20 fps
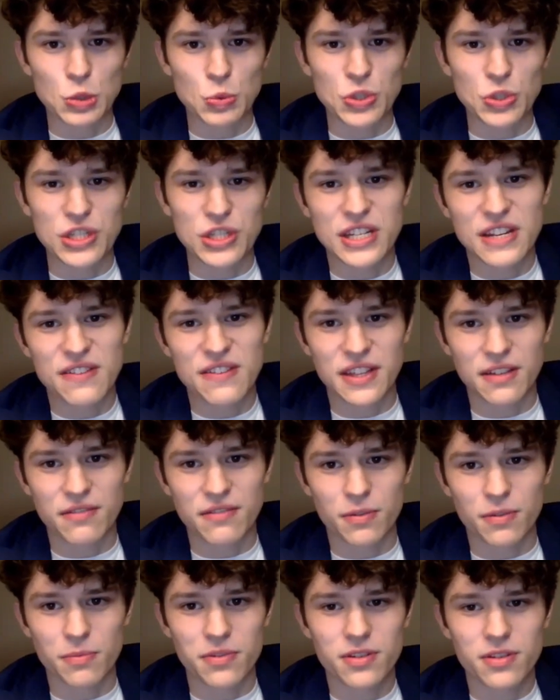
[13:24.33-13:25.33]
receiving them
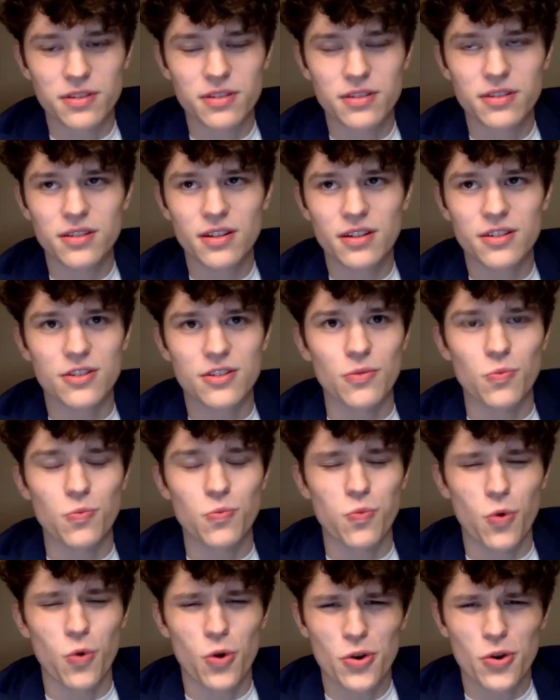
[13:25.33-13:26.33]
from such
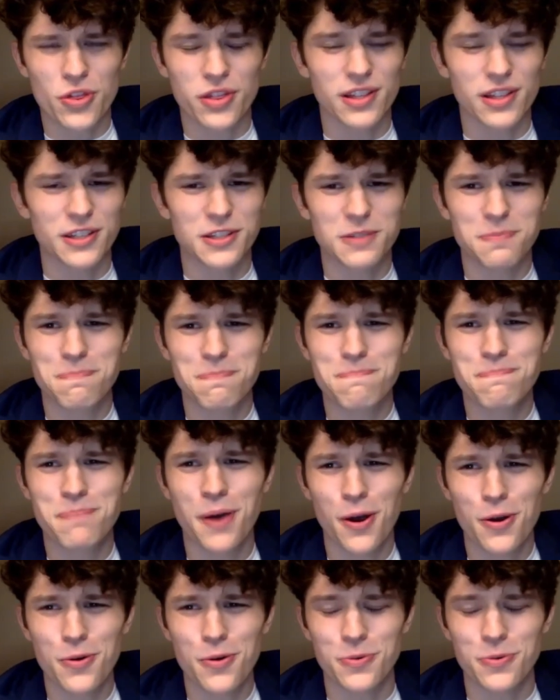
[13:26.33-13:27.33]
a worthless
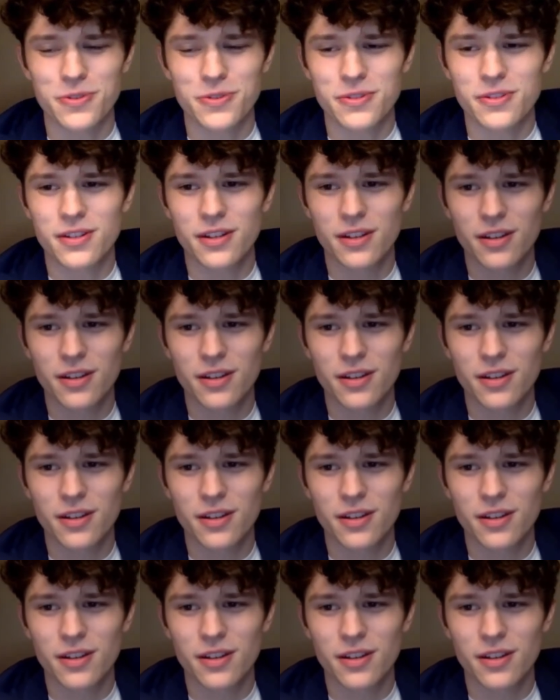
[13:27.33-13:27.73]
post.